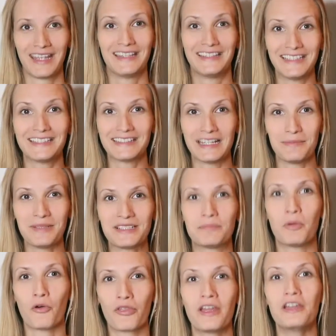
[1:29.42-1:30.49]
This name is
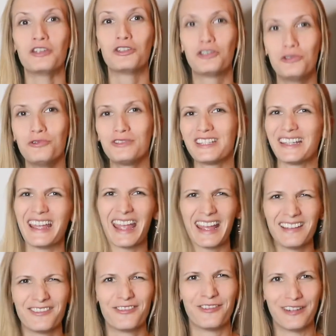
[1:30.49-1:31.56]
both cute
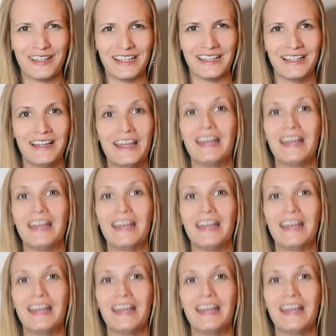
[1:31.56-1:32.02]
and funny,